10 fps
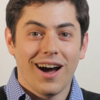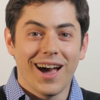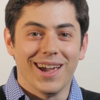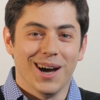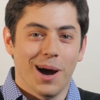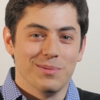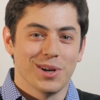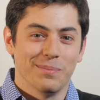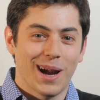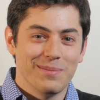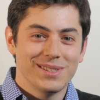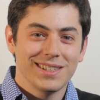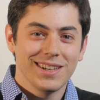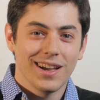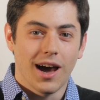Hi, I'm Sean
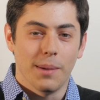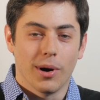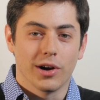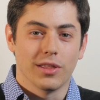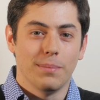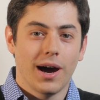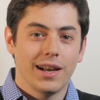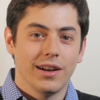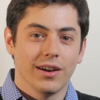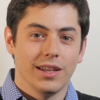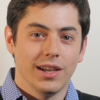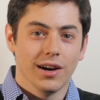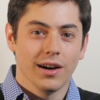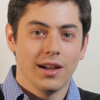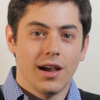Bramson. I'm part of the pioneering
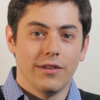year